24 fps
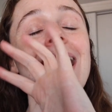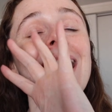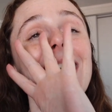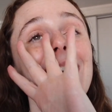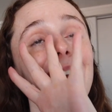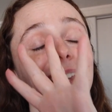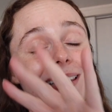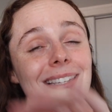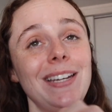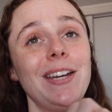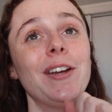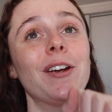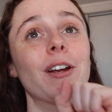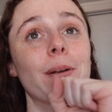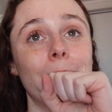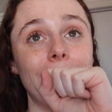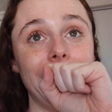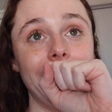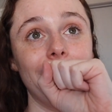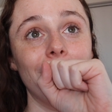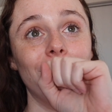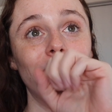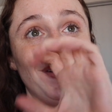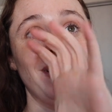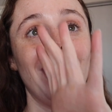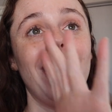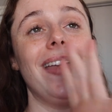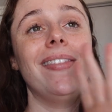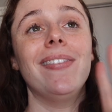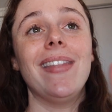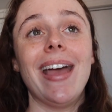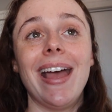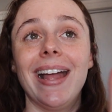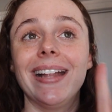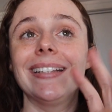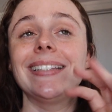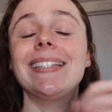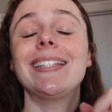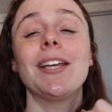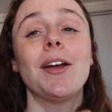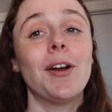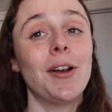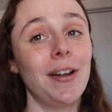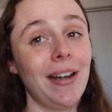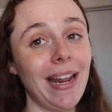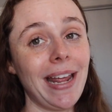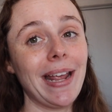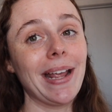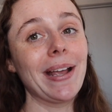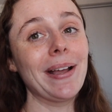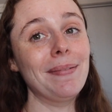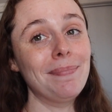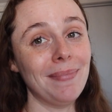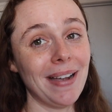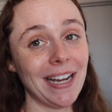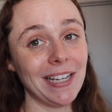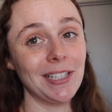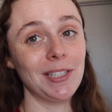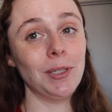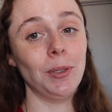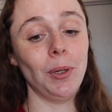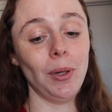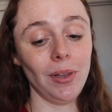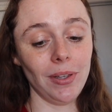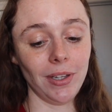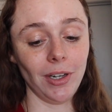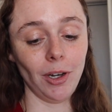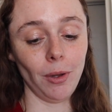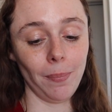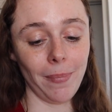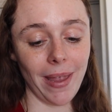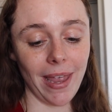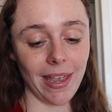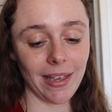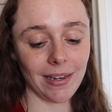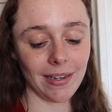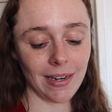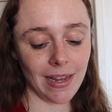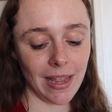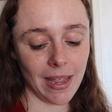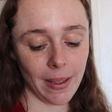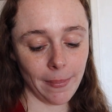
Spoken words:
is a New York bagel, and that's hurting my soul a little bit.